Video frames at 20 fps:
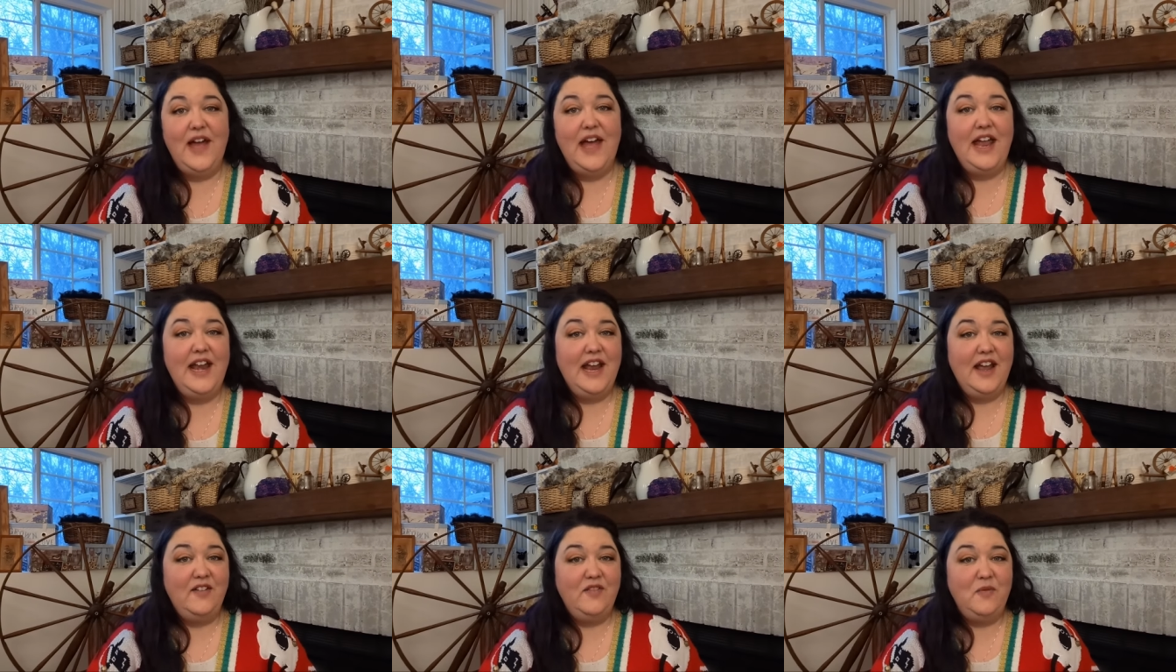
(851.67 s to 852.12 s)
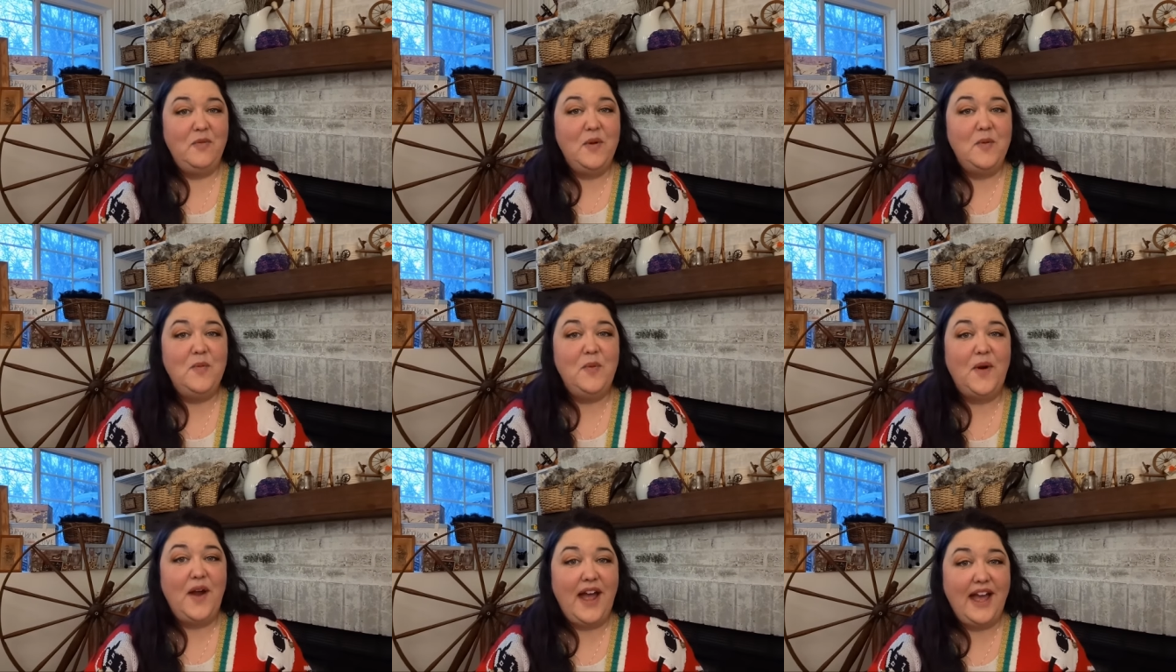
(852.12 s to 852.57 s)
And I've
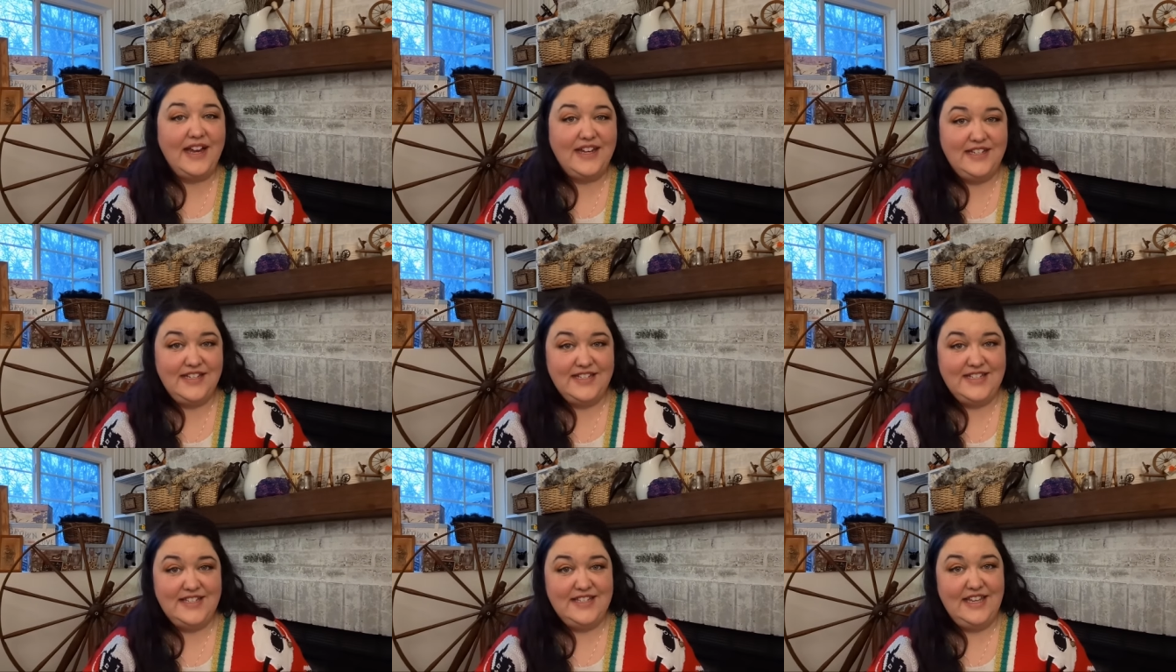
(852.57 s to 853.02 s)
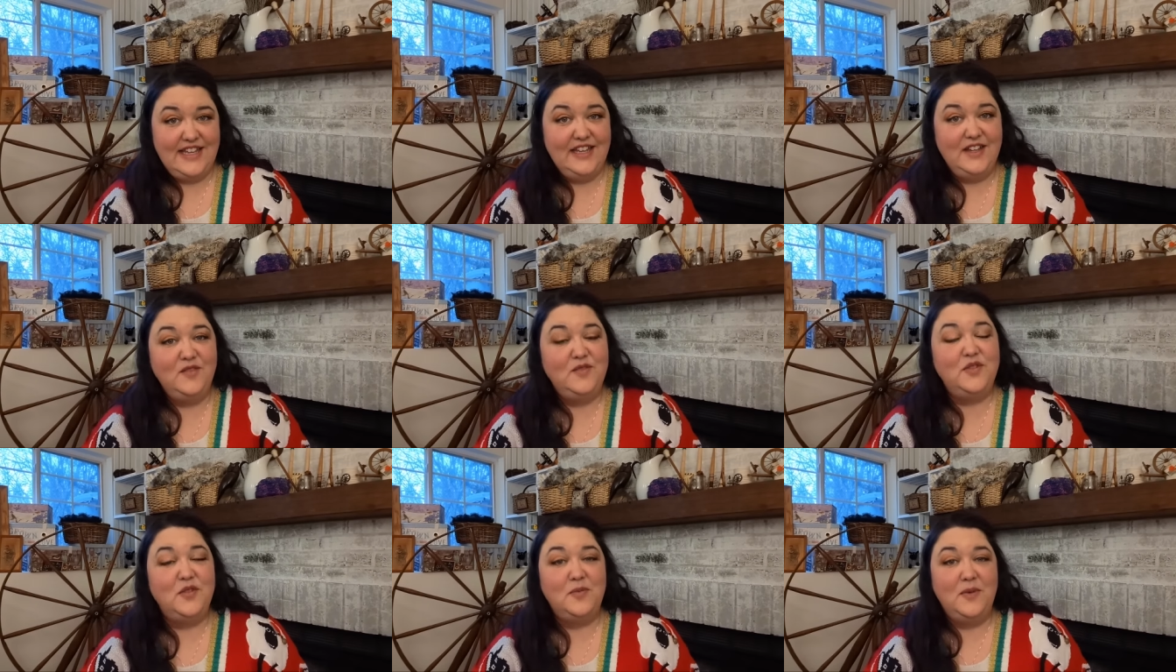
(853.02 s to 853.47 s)
been
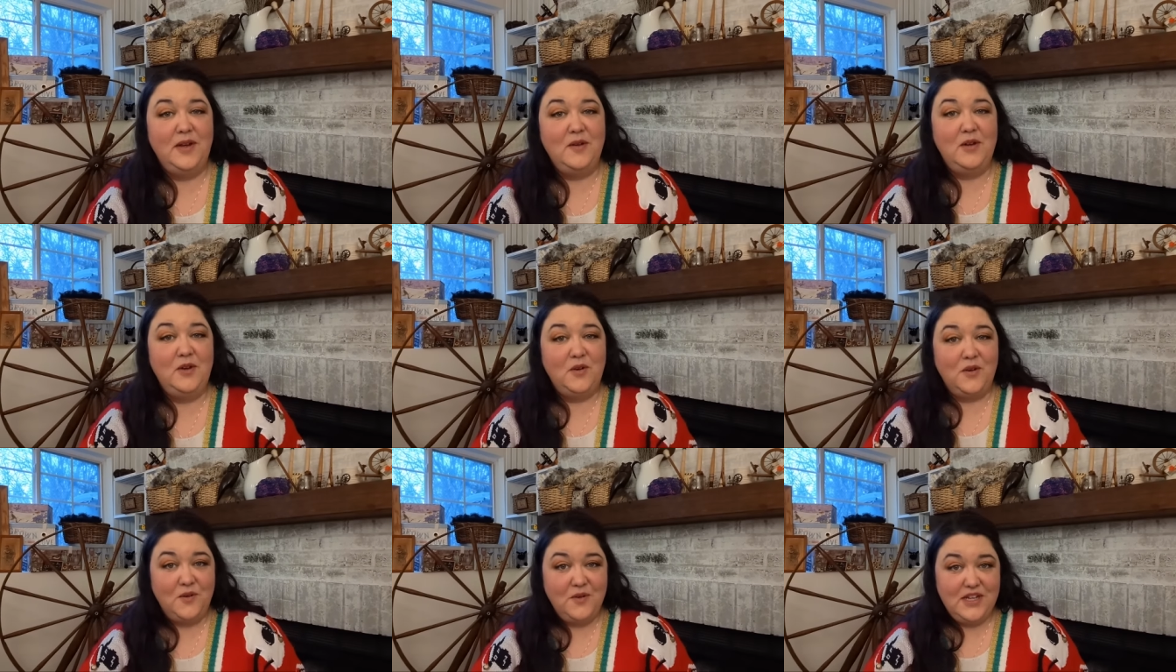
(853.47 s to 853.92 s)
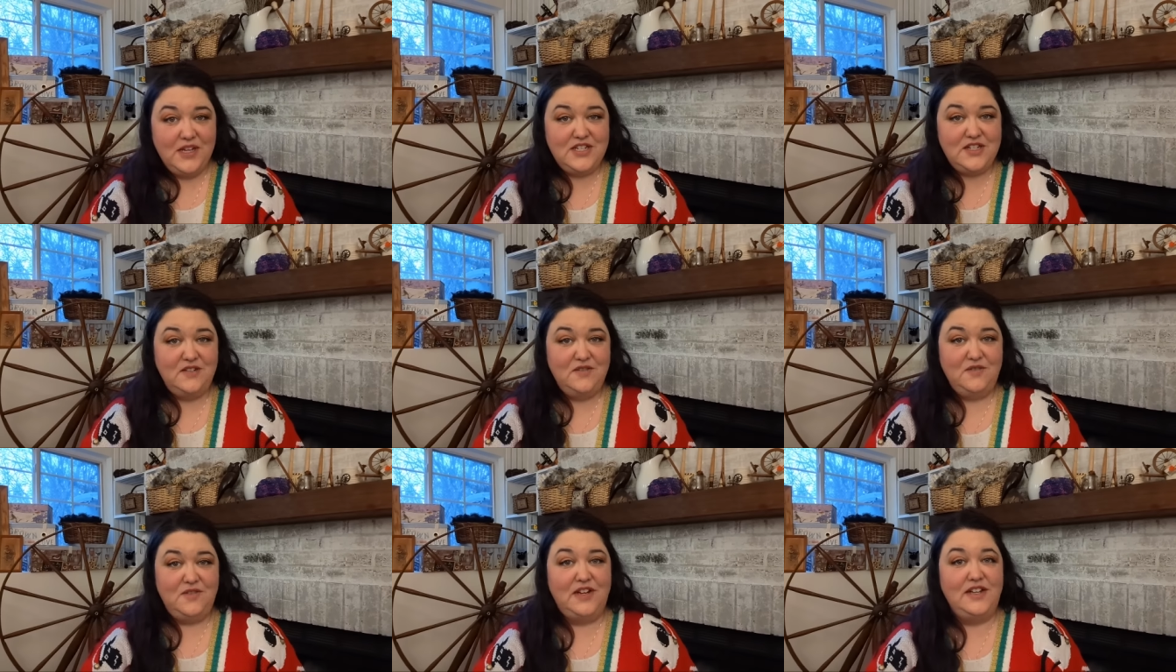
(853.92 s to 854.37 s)
practicing for my
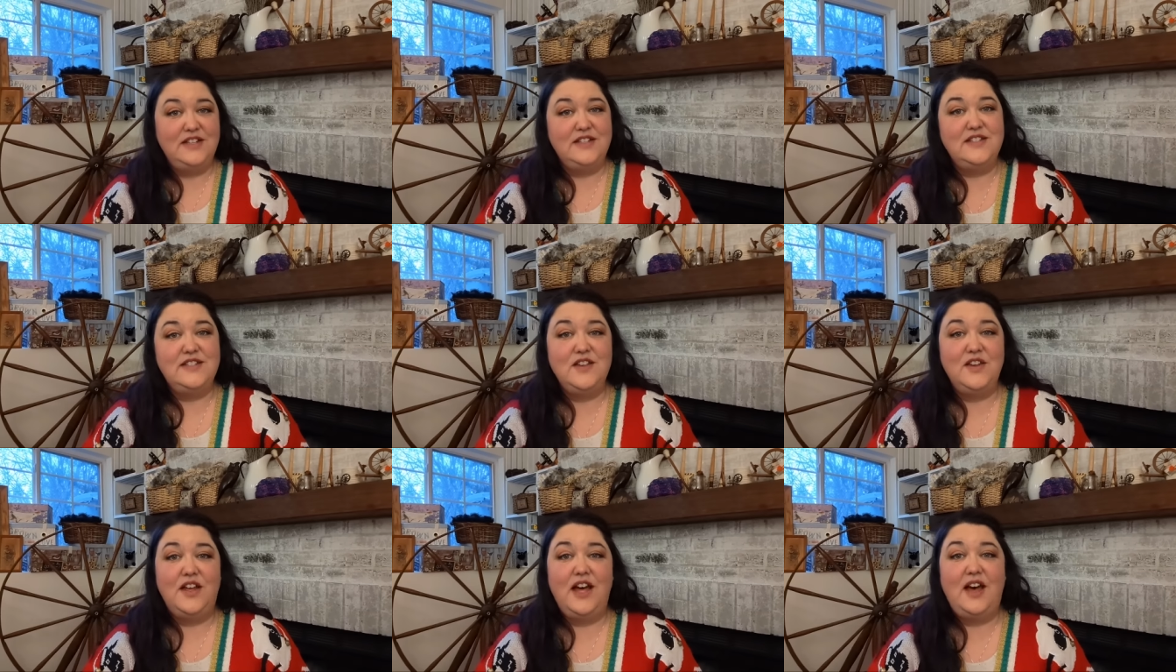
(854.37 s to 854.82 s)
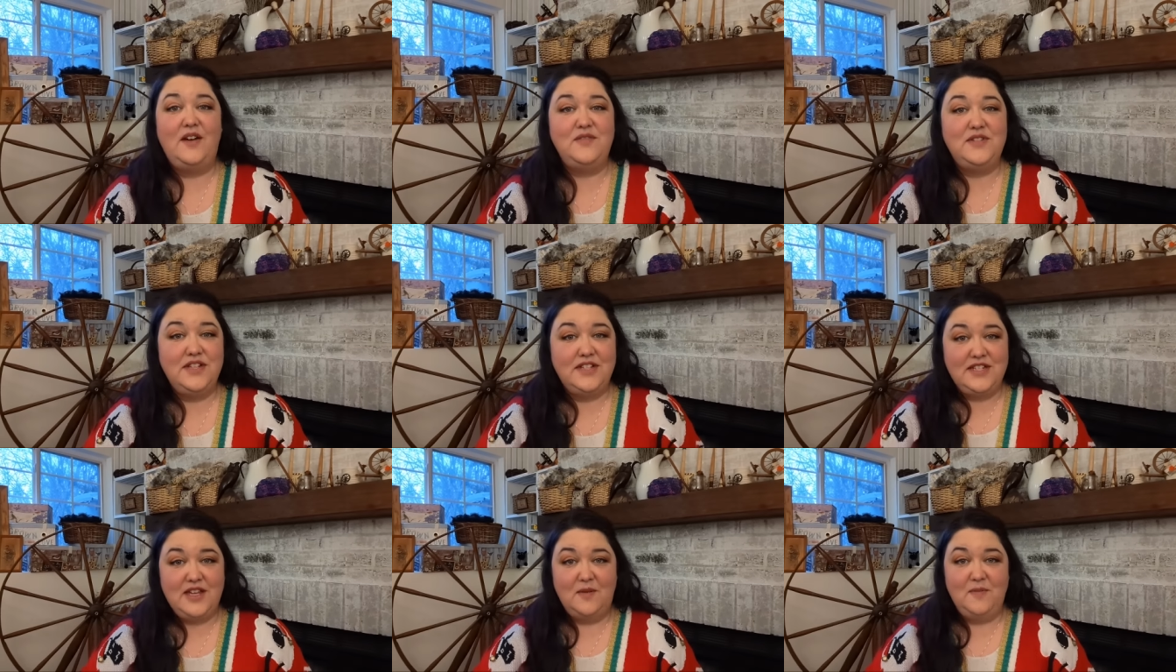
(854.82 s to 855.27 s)
Norwegian friends. You'll have
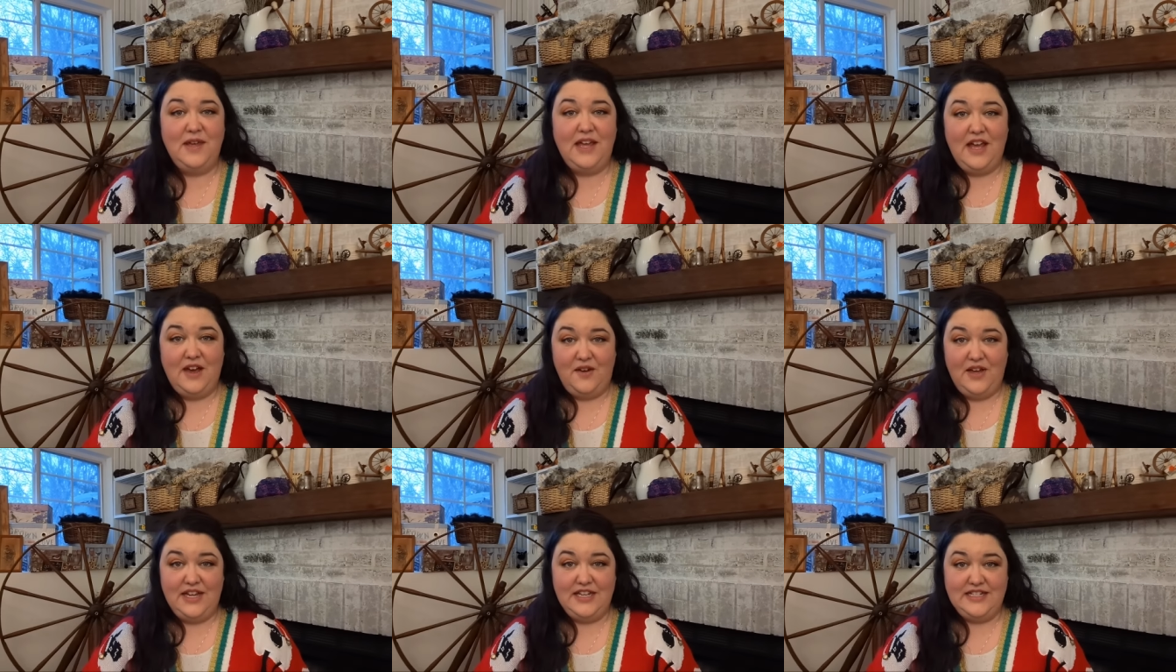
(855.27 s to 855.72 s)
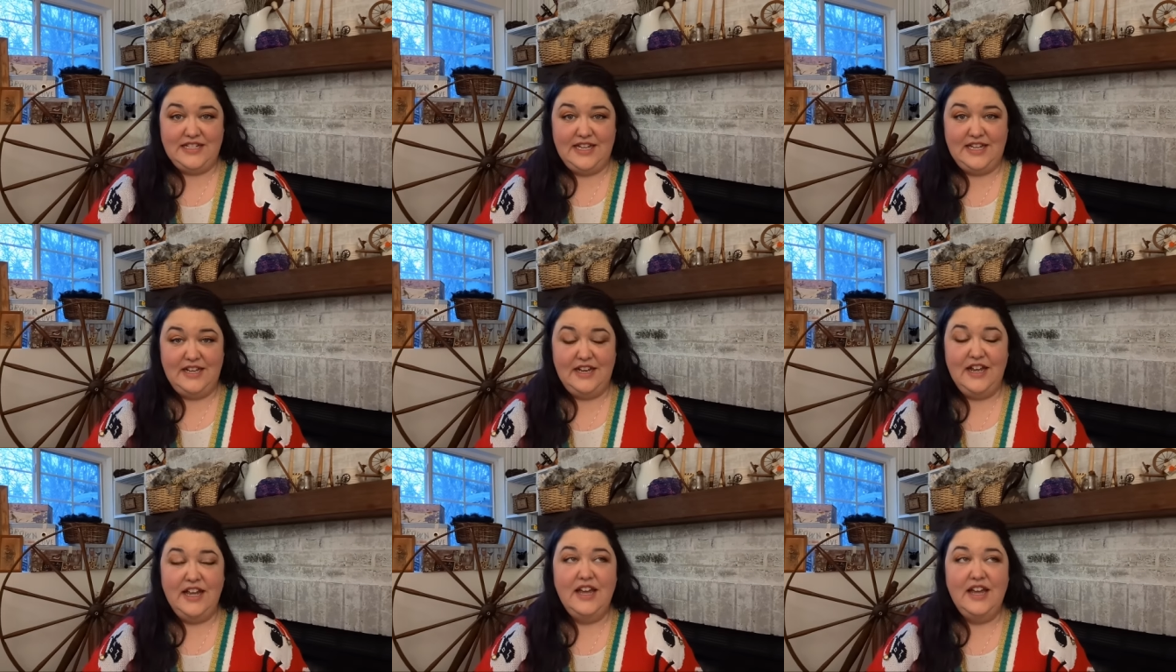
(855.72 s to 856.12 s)
to tell me how I did